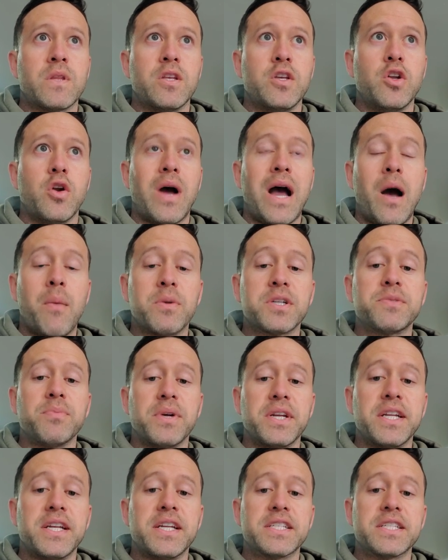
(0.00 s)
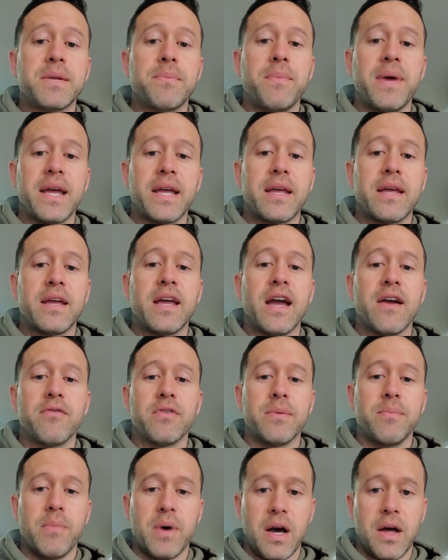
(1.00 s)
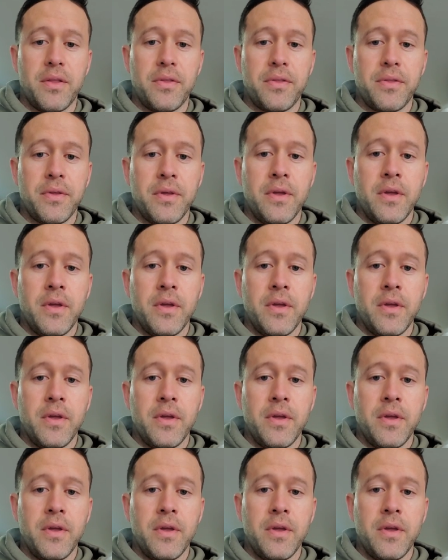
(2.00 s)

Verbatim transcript: you know, how much money does it make every month?